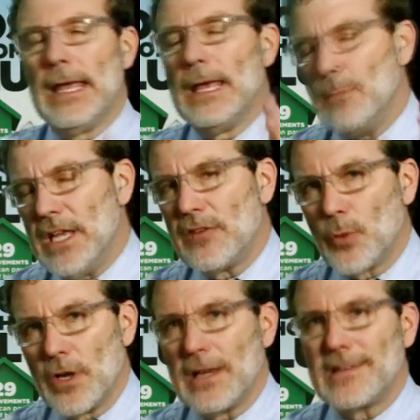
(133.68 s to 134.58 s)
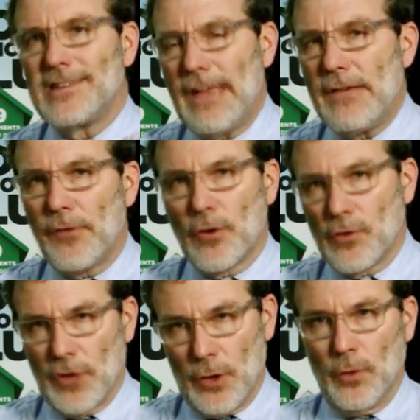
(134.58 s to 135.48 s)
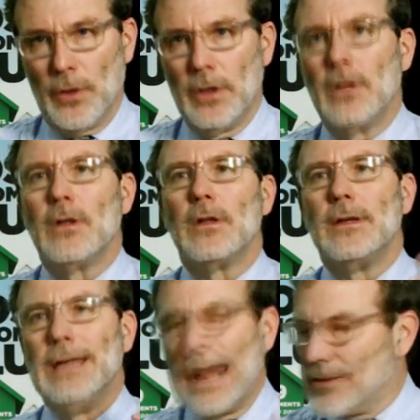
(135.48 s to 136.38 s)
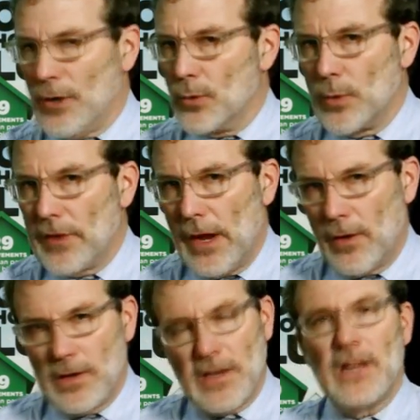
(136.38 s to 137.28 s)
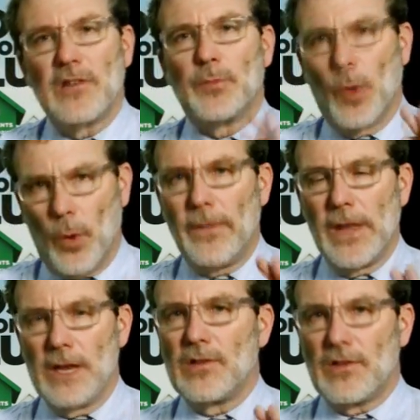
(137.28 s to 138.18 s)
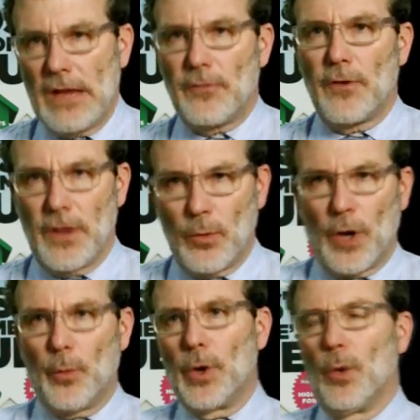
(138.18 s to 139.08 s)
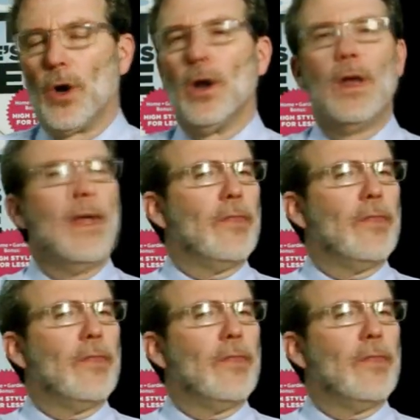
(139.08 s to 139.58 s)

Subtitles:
It means we're in a safer zone, not a zone with guarantees, but one that is safer than where we were.